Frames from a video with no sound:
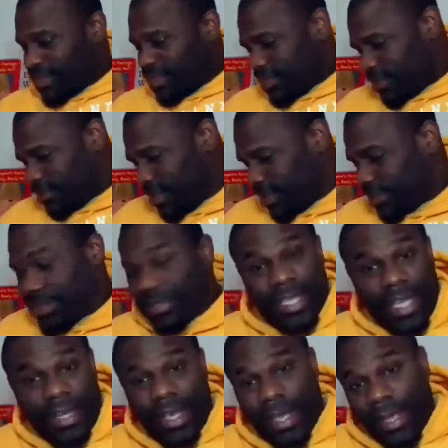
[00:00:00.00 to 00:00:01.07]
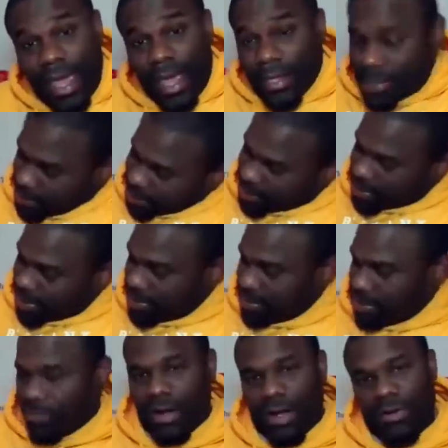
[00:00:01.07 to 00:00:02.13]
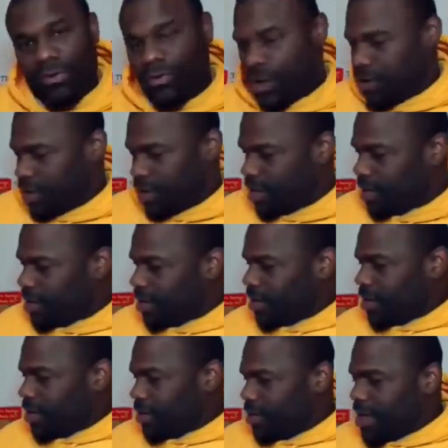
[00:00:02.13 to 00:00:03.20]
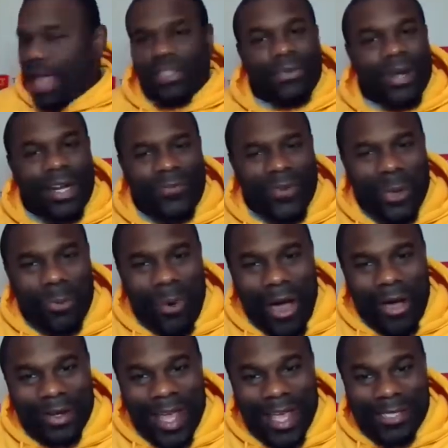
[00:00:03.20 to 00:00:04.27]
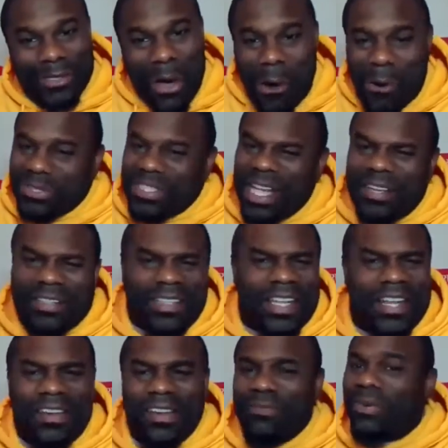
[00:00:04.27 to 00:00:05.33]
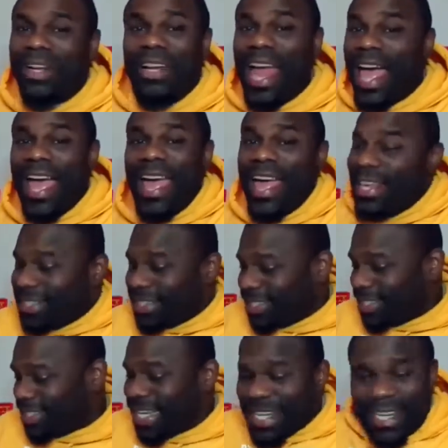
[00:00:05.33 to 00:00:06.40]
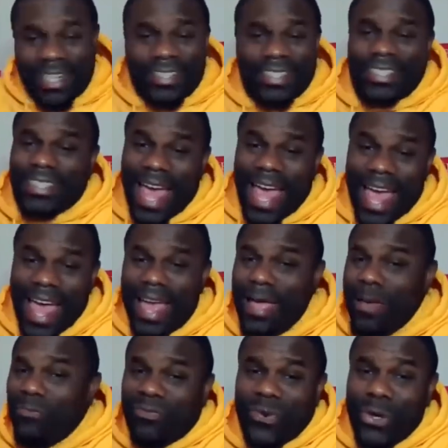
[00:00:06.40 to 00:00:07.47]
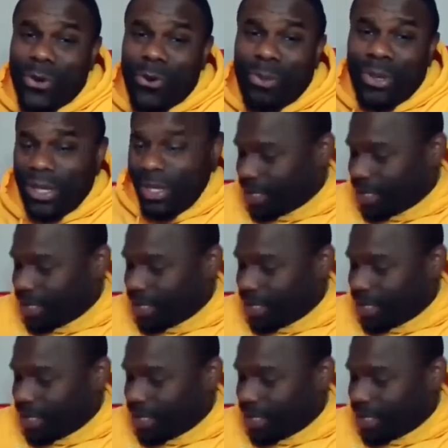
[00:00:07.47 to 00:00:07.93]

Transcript: Miss CDS is the one who wrote it. You guys ready for your book? Let's go. Settle in and relax because it's time for your book.